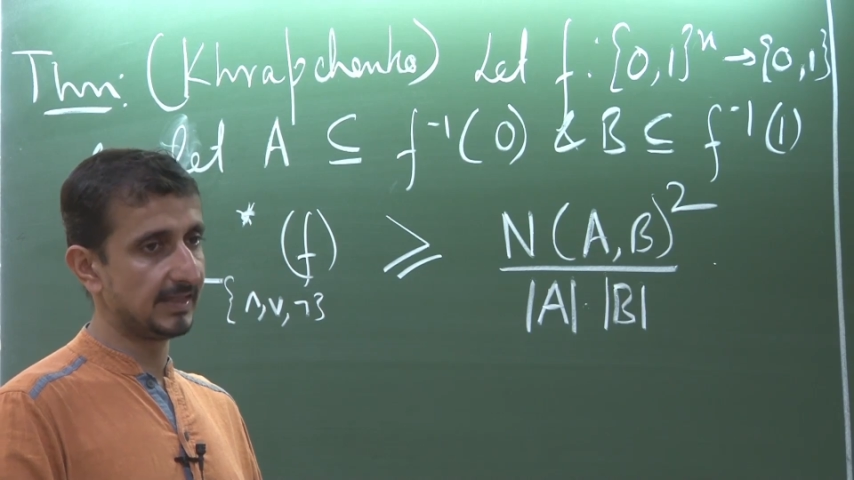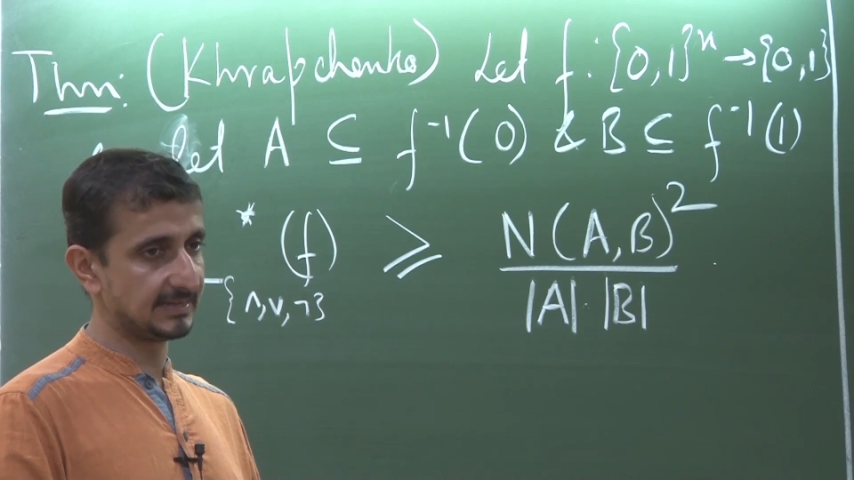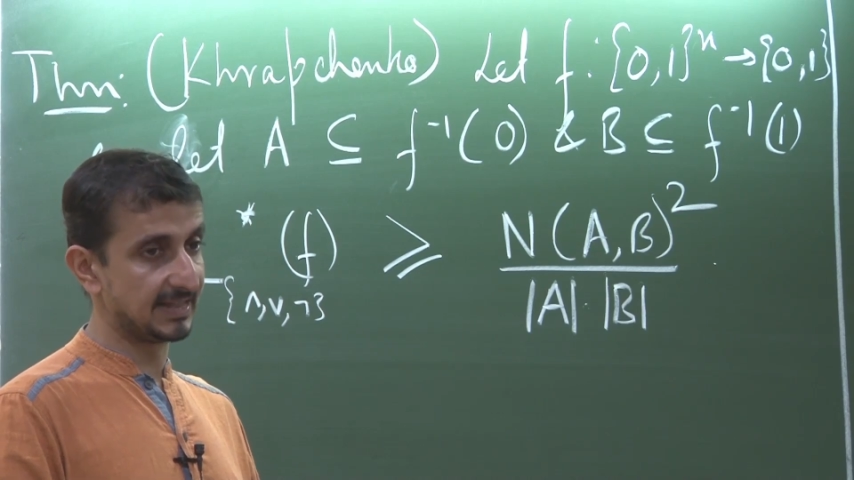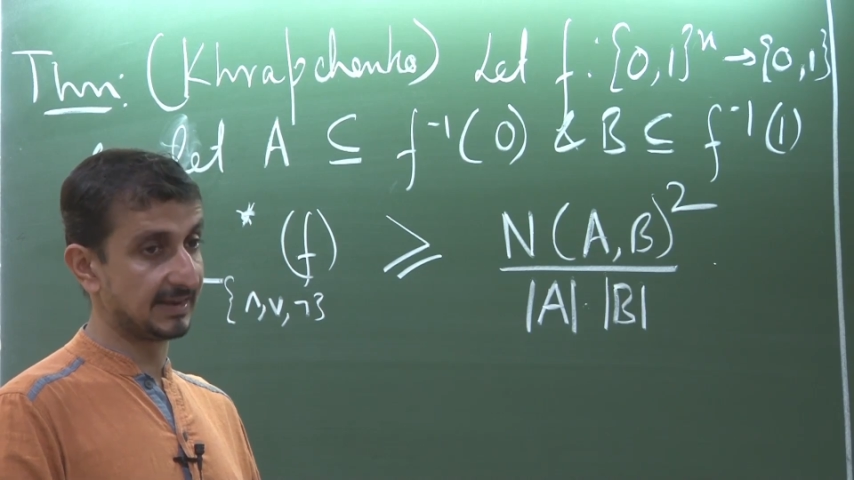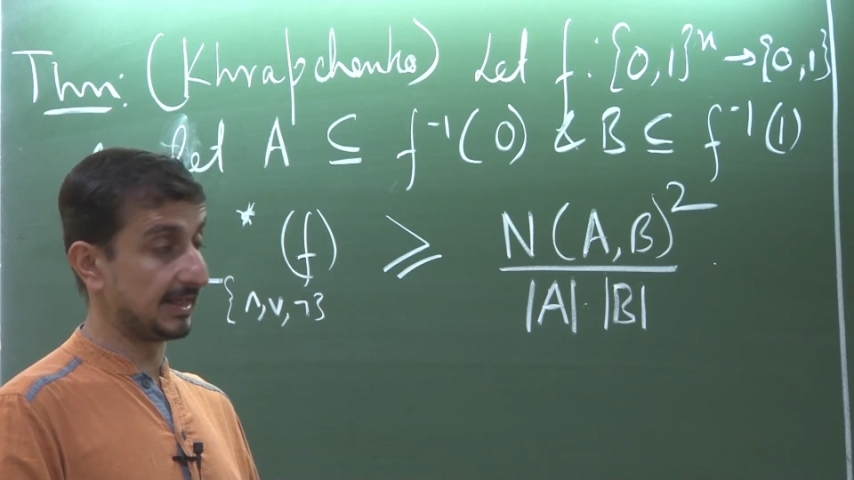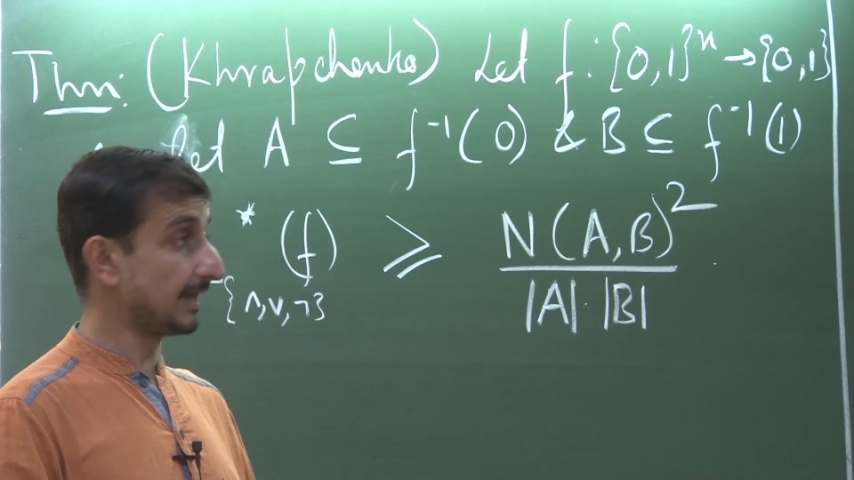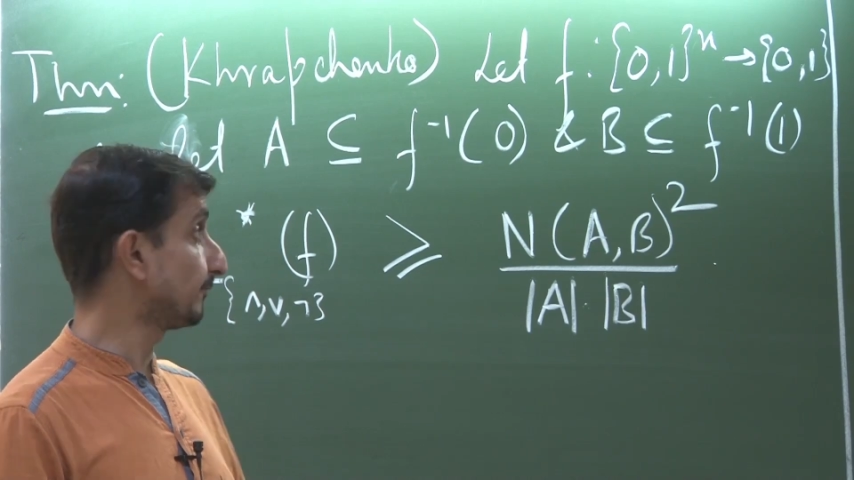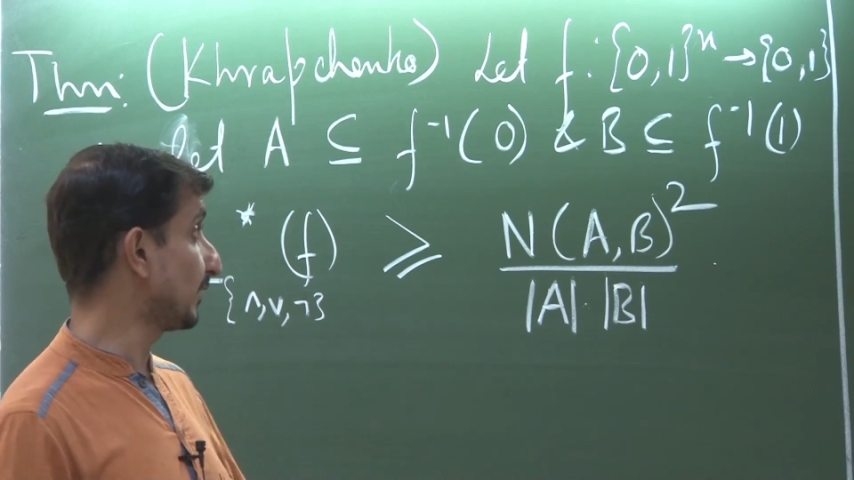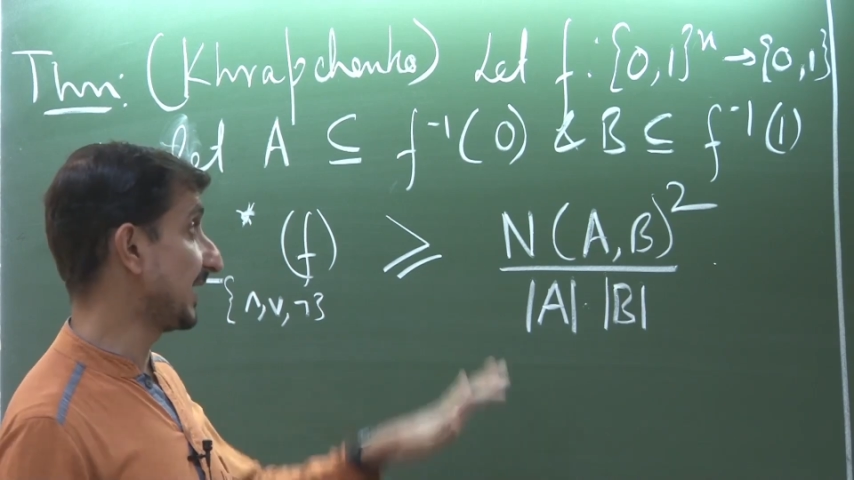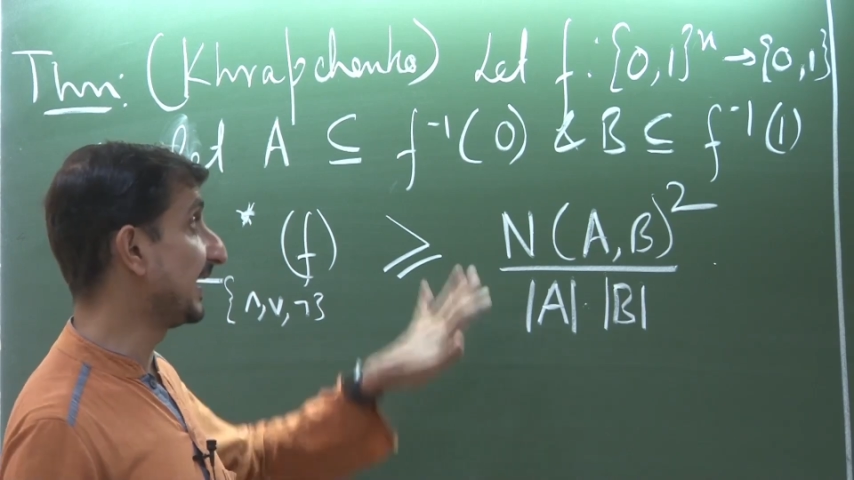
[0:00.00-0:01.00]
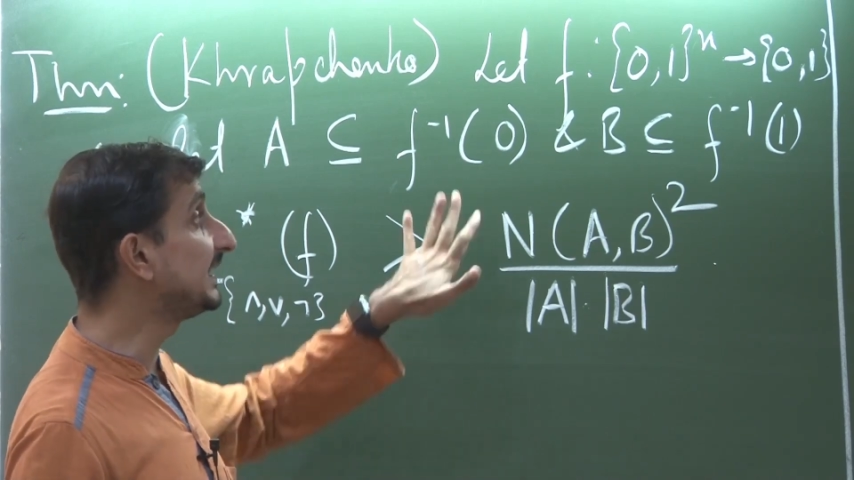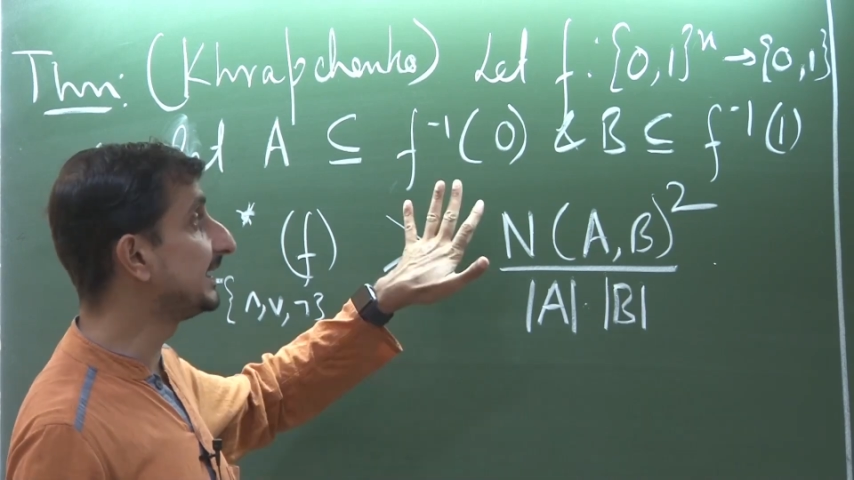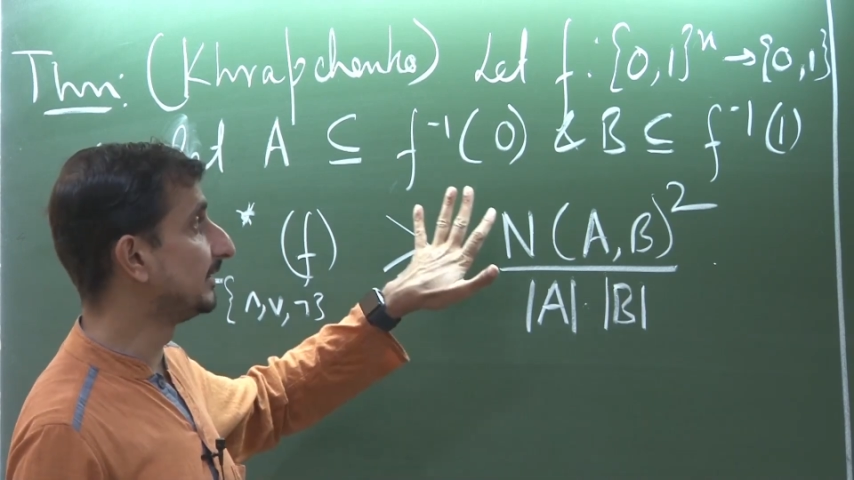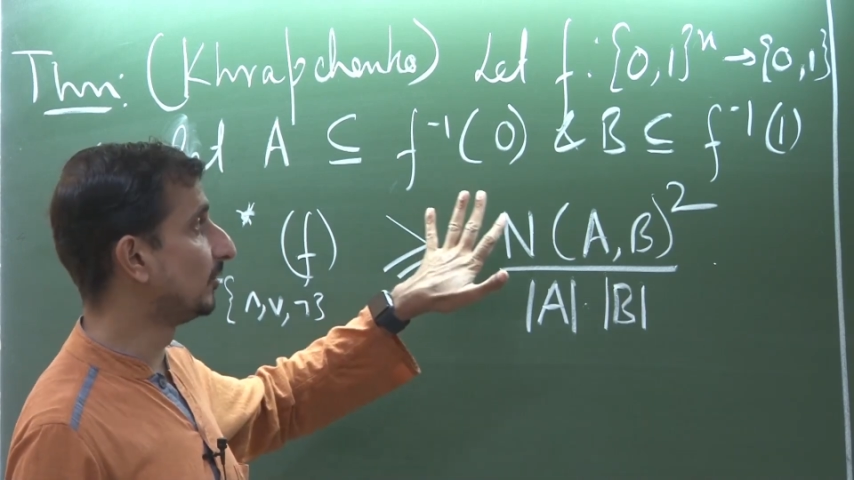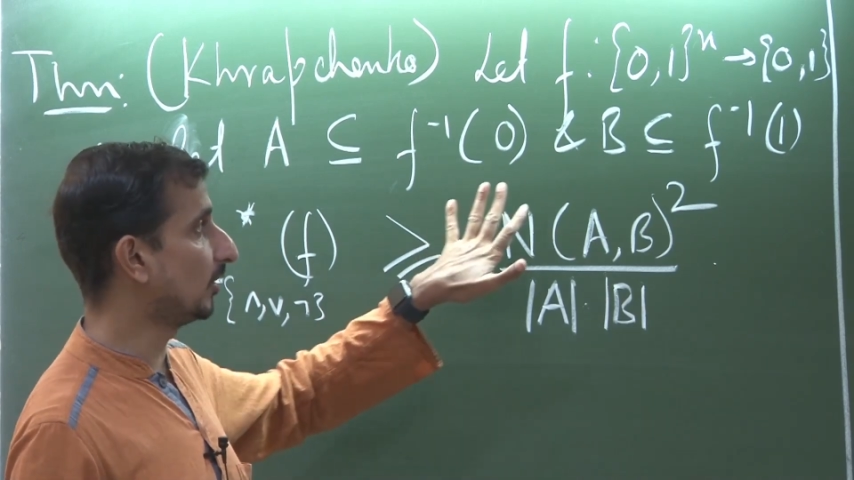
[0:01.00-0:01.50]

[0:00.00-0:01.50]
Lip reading: exactly, and for any,